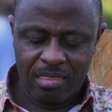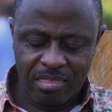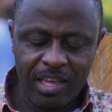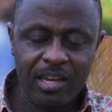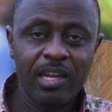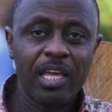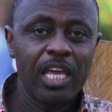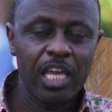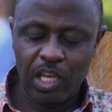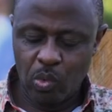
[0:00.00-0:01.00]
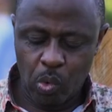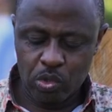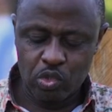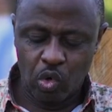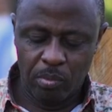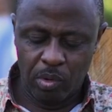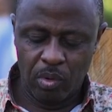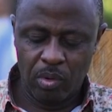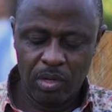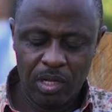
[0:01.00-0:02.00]
Then he was no
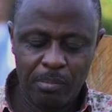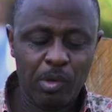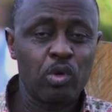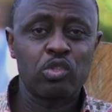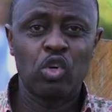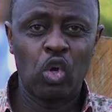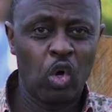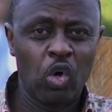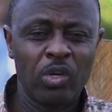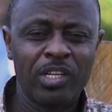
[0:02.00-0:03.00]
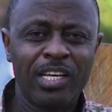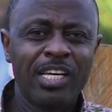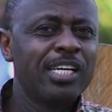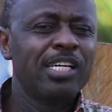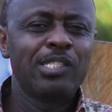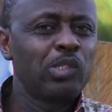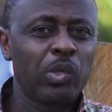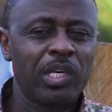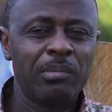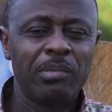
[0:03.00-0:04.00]
more because God
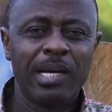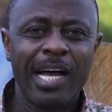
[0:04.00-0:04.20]
took him